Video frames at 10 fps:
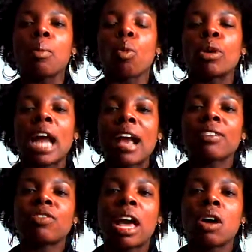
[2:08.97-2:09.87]
What
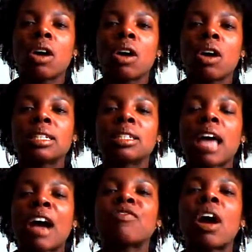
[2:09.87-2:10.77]
I found is
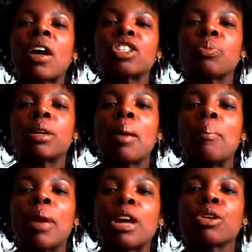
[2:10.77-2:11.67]
I found that to be a
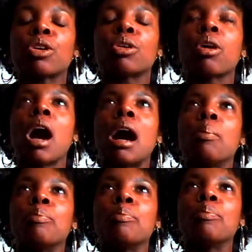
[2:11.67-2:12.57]
better
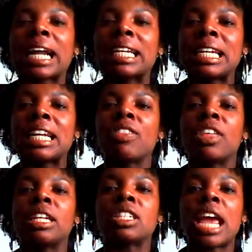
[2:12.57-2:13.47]
technique
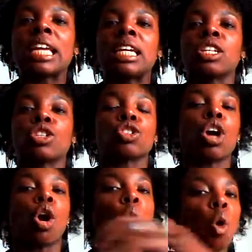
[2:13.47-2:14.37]
than taking
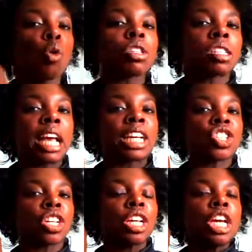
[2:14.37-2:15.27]
a whole
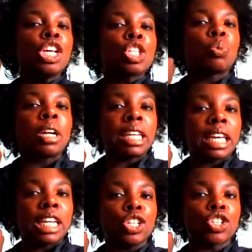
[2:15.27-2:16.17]
section, splitting
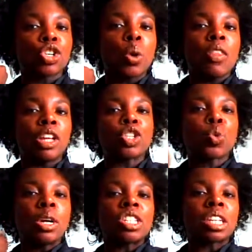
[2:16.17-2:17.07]
it in two, and then
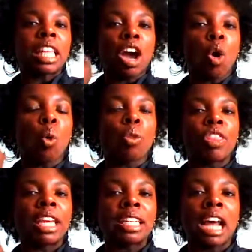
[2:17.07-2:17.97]
twisting that whole
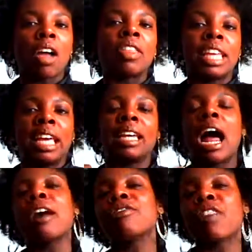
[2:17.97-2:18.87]
thing down the end.
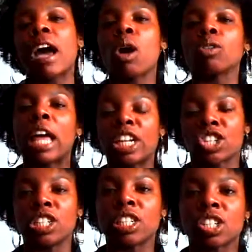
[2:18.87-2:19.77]
I found, like
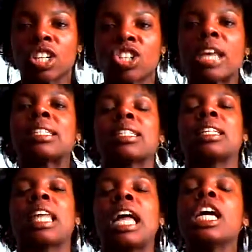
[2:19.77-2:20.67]
she
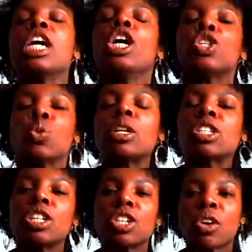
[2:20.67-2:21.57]
suggested, that
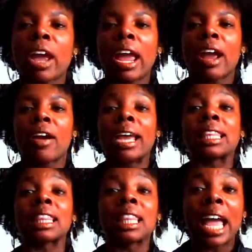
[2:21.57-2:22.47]
twisting your hair
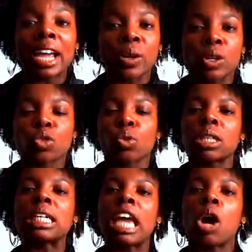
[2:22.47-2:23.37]
in layers
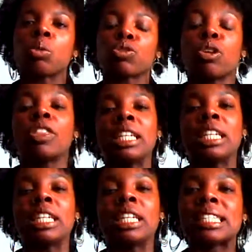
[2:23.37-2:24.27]
really helps for the
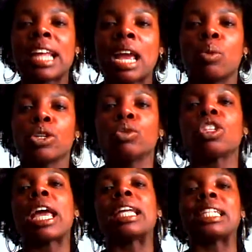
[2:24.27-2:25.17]
next day when you
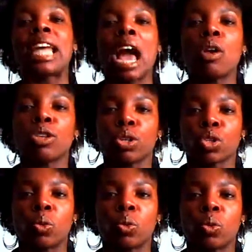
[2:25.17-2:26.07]
take down your
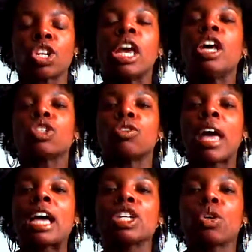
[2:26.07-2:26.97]
twist, so
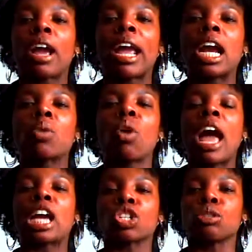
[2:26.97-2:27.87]
that your hair will
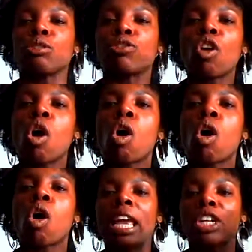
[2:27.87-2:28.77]
actually
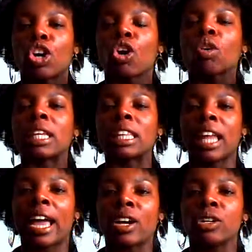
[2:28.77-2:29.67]
fall in curly
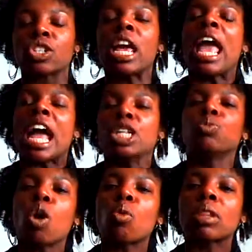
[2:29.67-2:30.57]
layers and you
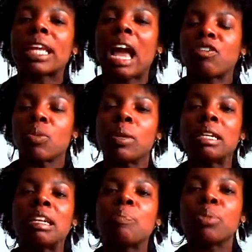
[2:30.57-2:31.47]
won't really have to
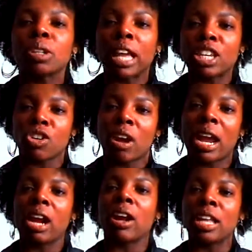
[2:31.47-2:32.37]
manipulate your
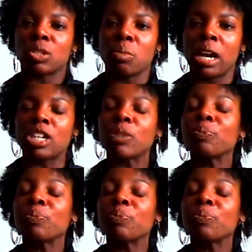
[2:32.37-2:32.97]
hair as much.